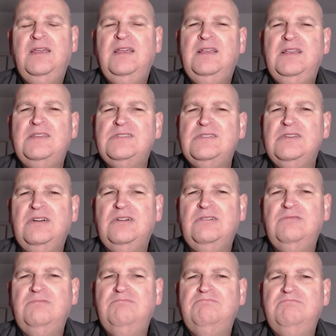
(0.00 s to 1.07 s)

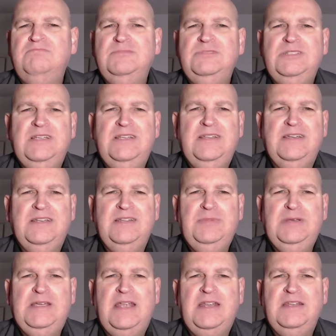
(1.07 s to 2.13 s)
So, yeah, they're going to
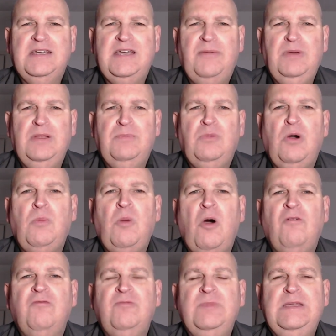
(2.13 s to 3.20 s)
be getting a couple of bob
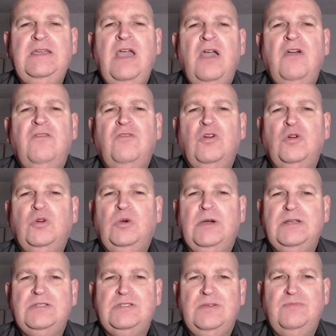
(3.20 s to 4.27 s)
off me for
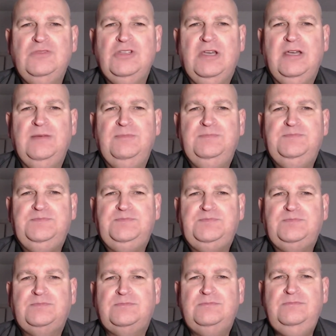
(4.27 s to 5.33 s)
quite some time.
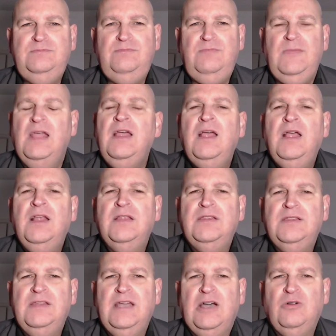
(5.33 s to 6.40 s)

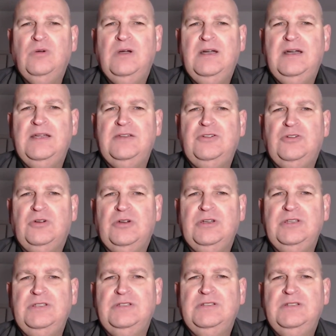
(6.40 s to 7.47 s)
Now,
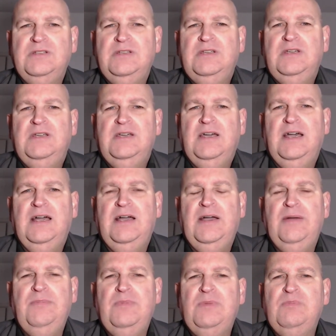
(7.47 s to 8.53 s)
Android.
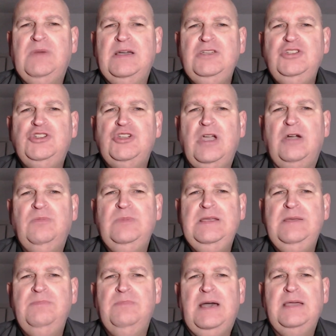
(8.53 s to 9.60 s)
My
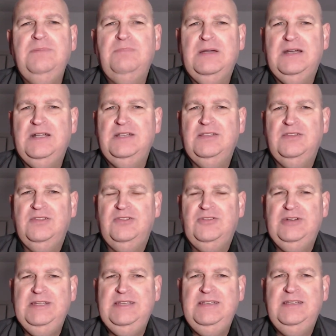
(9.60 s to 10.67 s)
Xiaomi MiPad
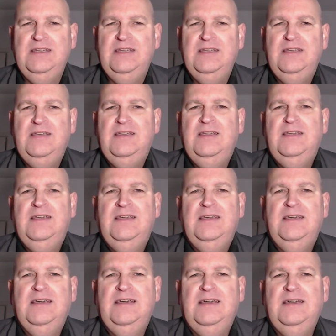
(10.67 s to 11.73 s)
3,
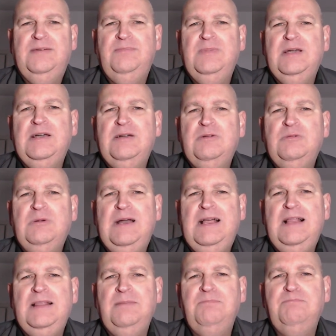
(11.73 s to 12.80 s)

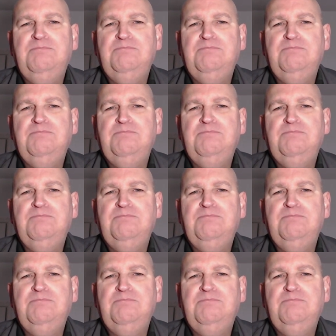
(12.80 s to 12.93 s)
well,